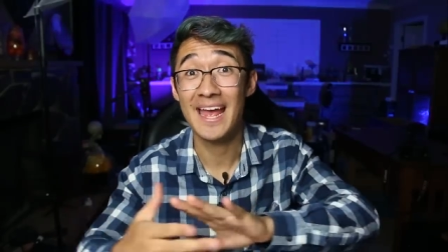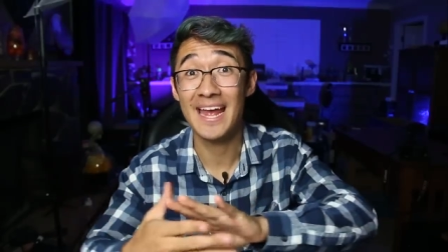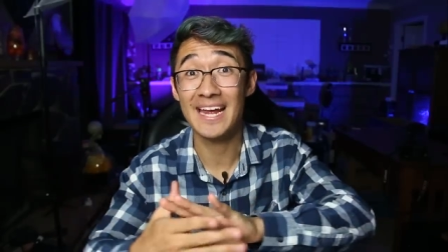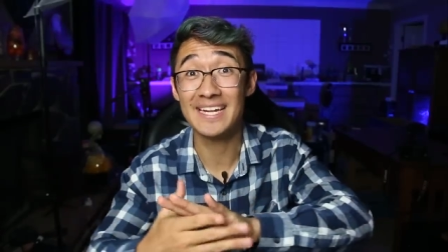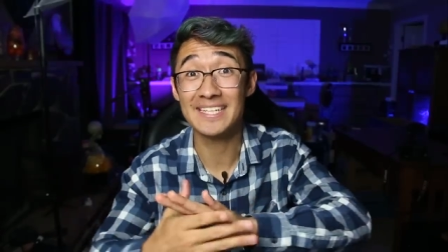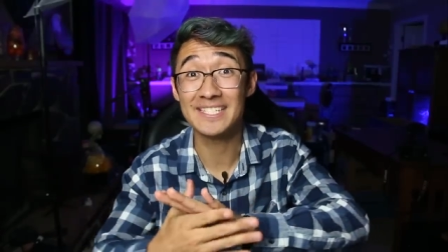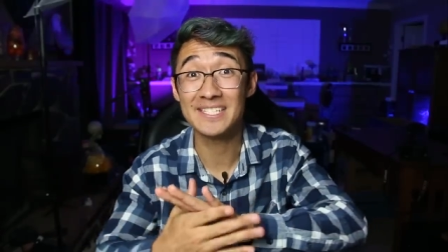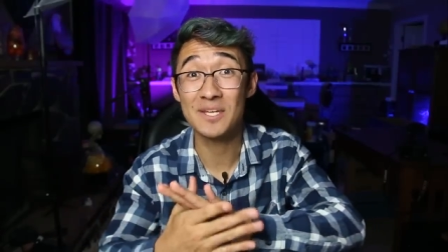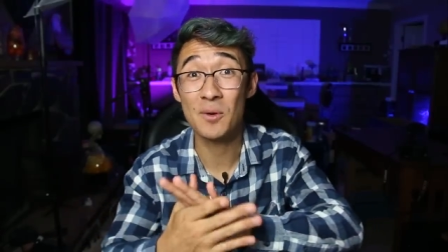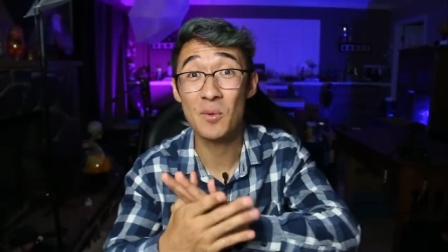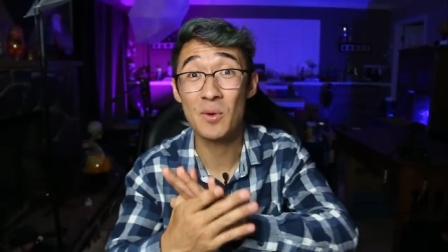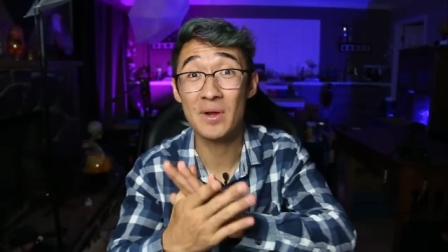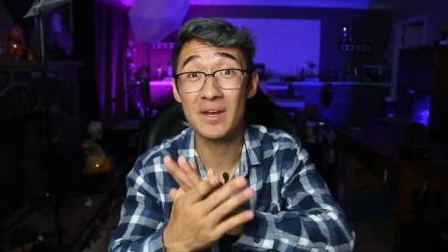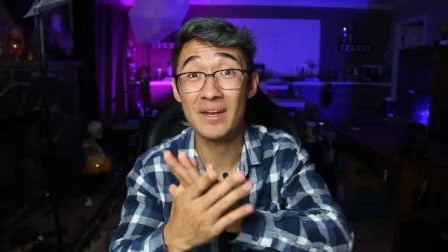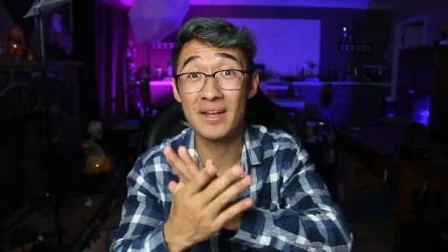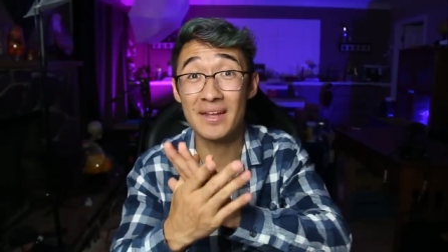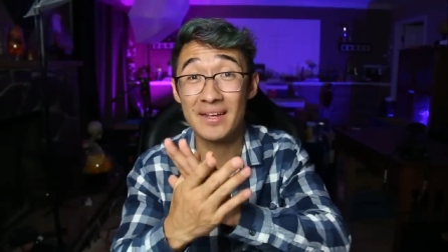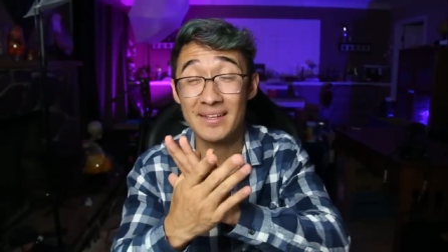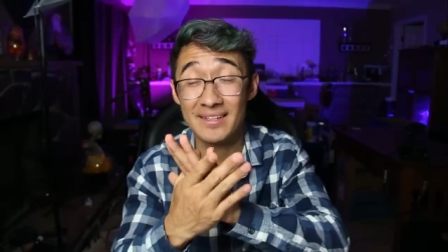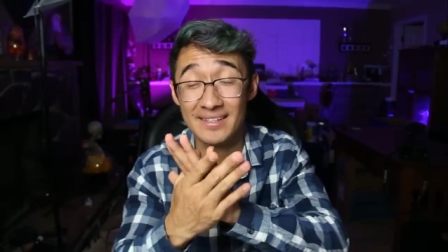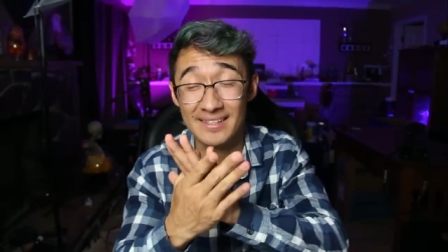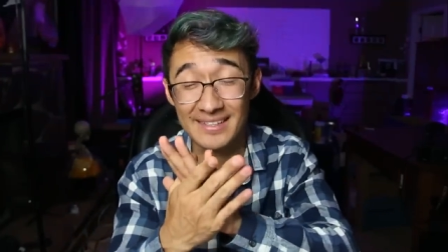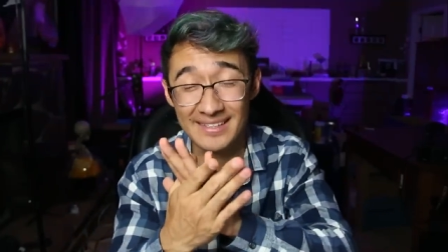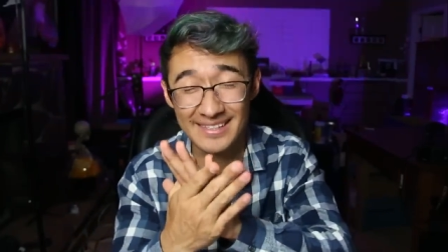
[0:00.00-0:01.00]
and someone
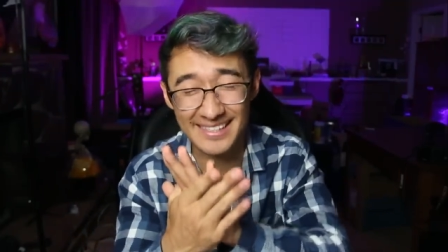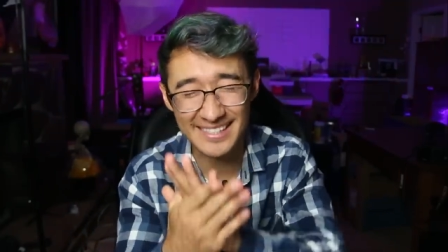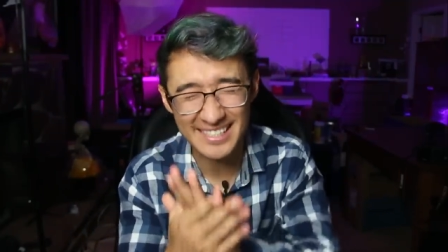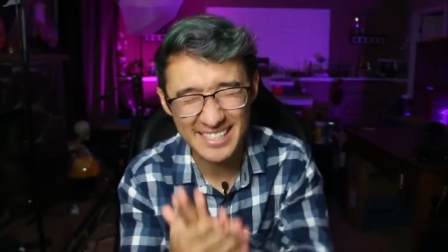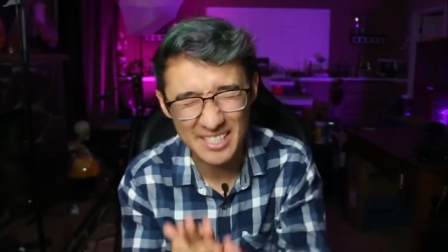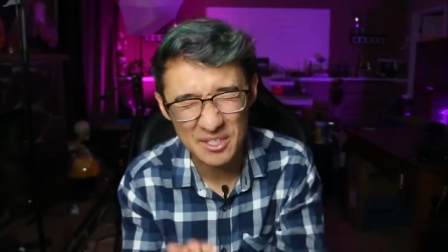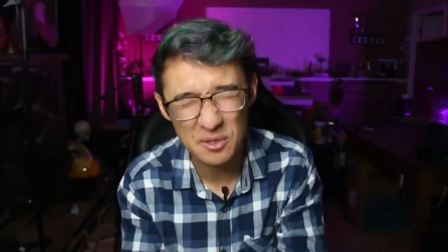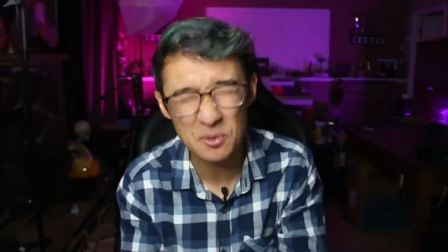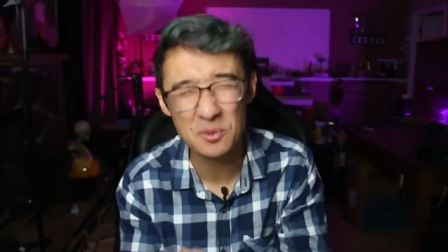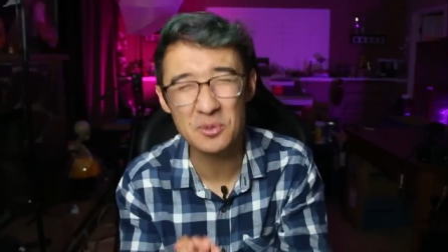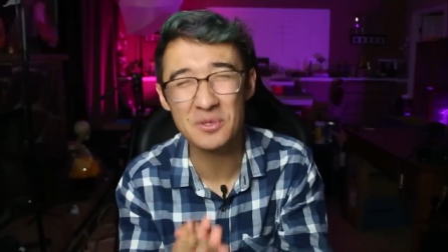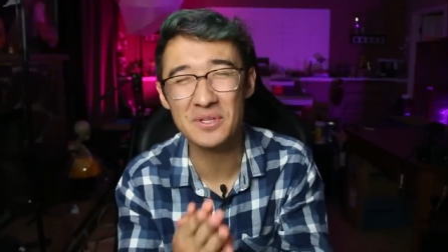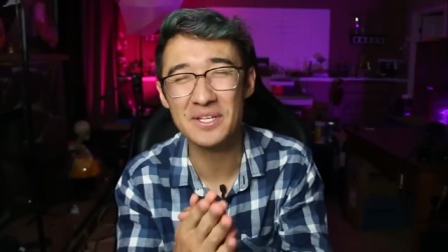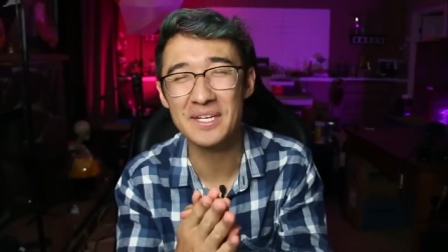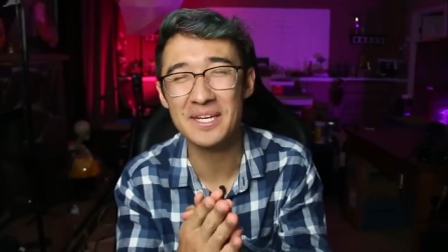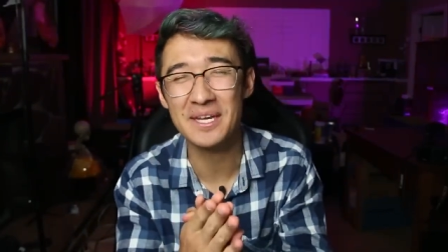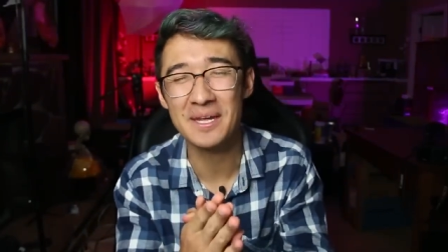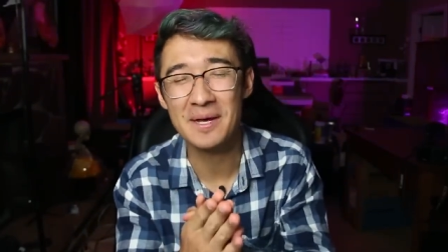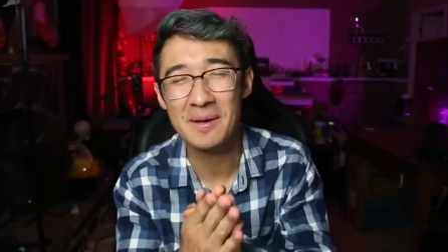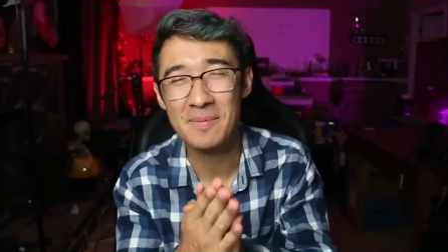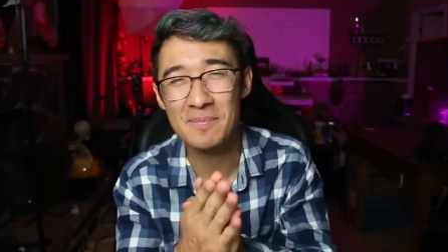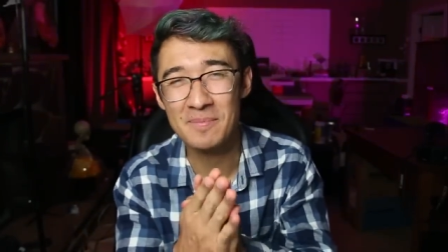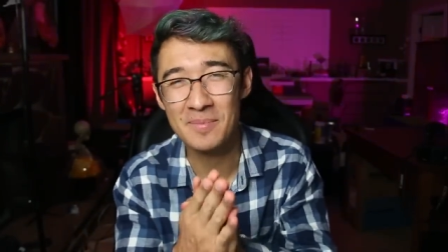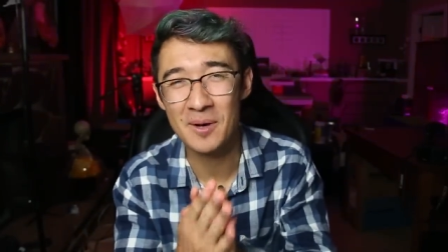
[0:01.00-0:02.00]

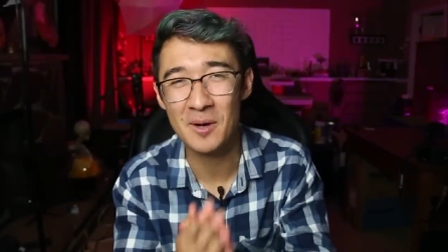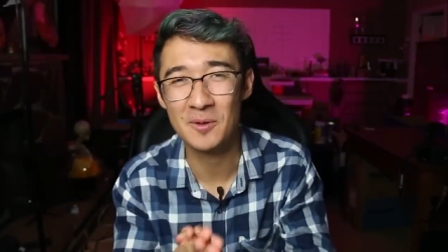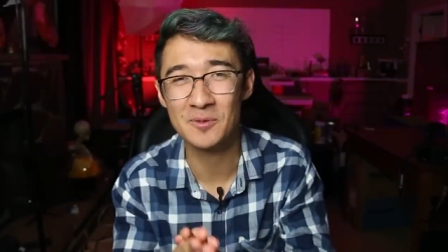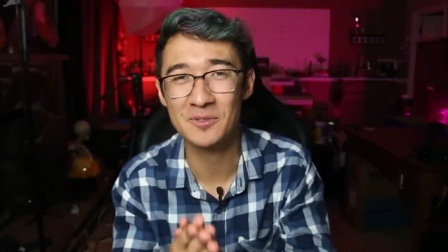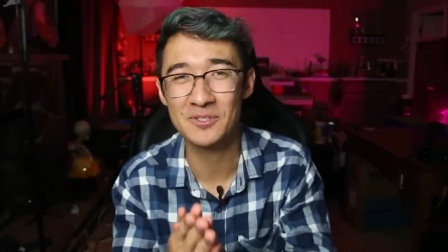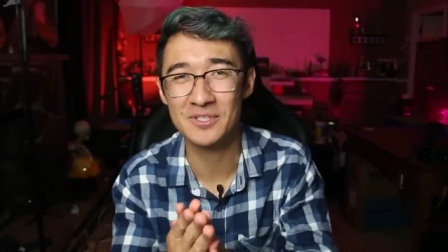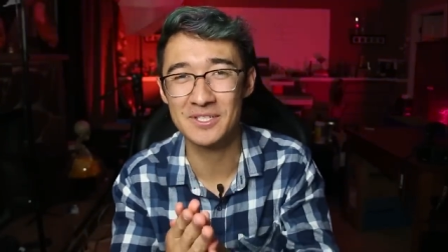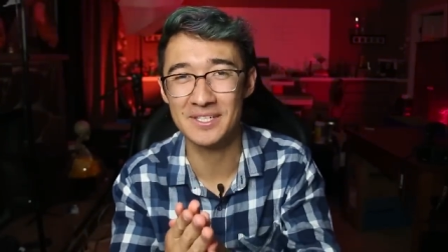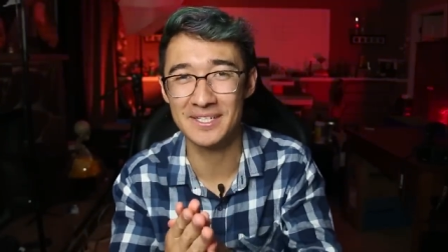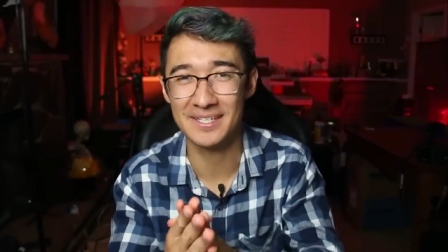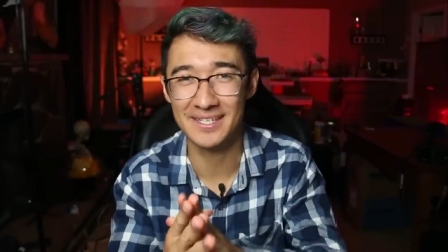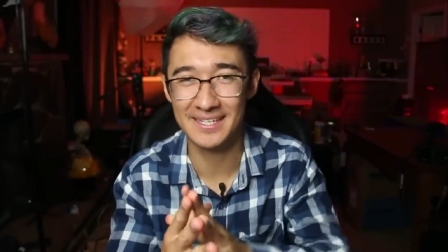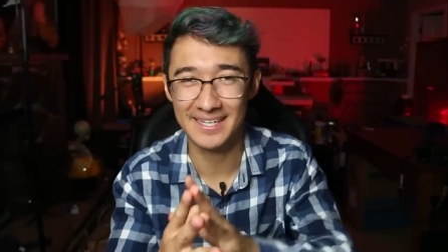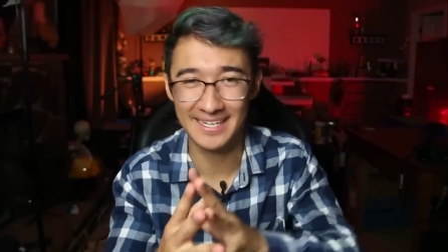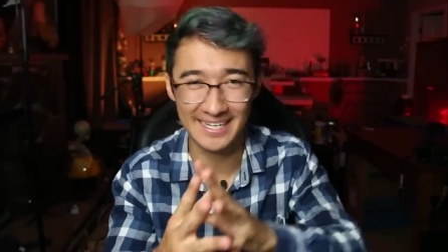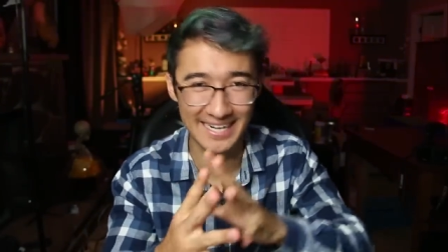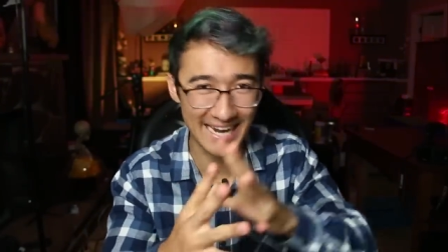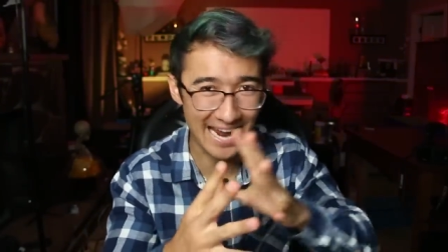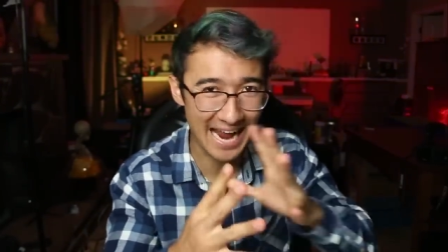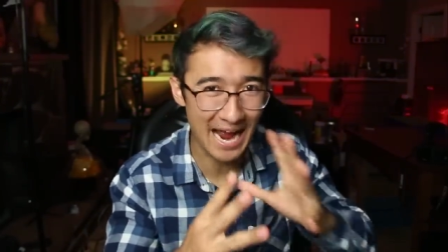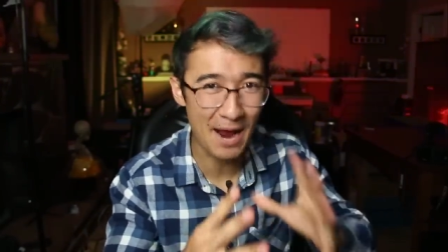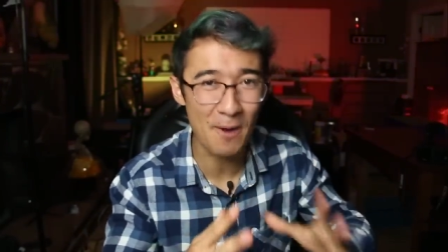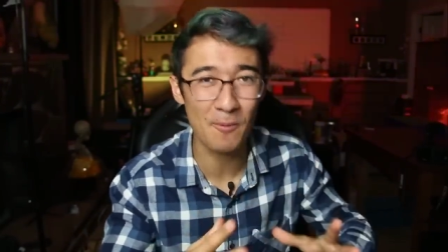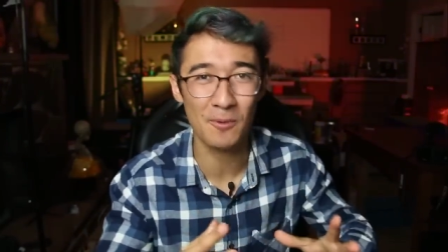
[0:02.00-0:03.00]
literally posted
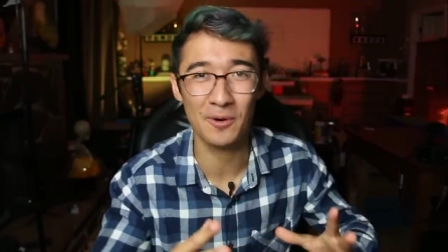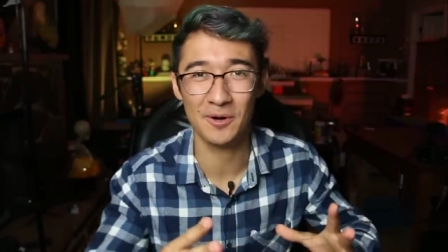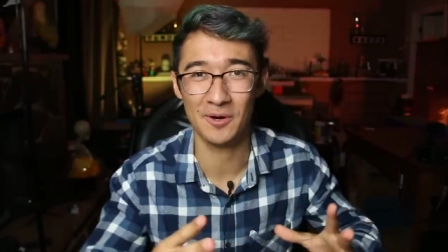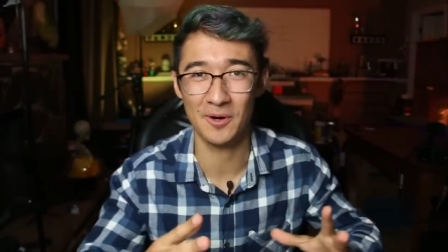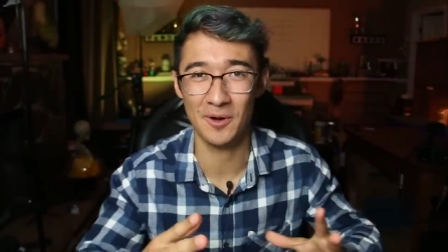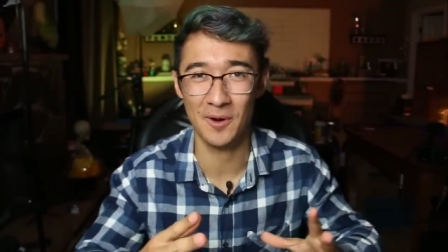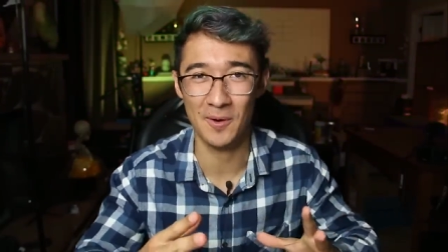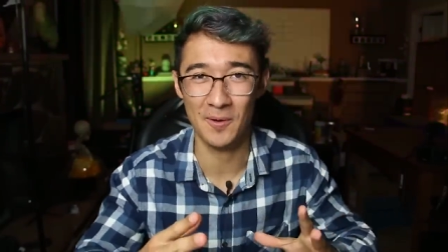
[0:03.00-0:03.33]
an hour